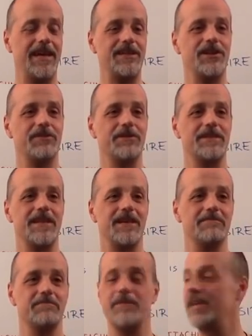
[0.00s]
Actually, with
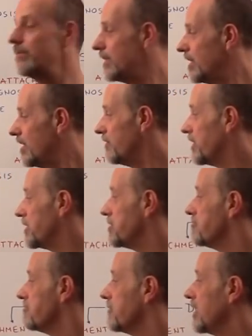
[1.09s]
some, maybe
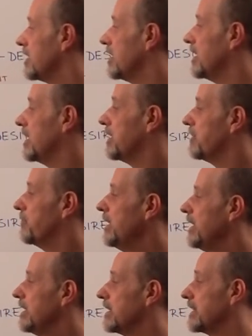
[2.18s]
even well,
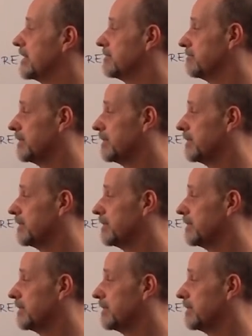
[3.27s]
willingness,